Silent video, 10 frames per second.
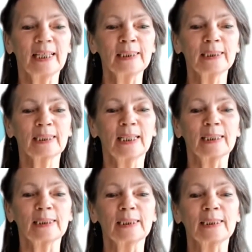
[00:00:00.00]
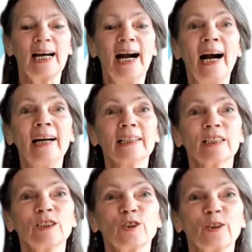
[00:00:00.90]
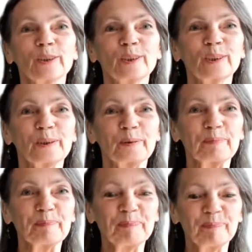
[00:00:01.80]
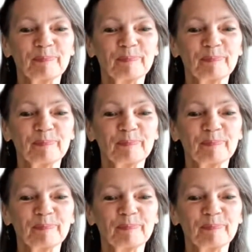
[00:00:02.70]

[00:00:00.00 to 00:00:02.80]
exercises are in your system?